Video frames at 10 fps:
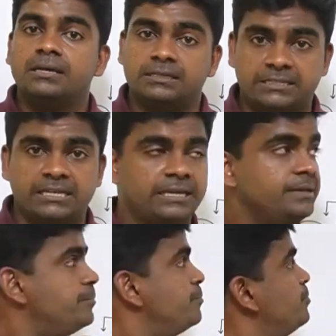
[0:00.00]

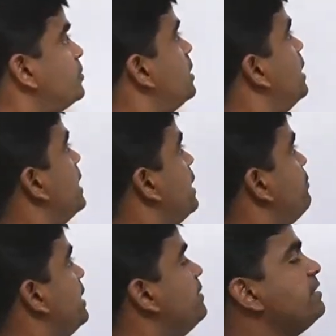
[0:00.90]
See, if
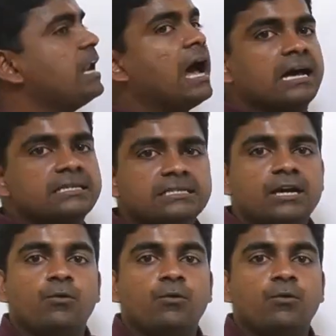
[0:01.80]
anyone asks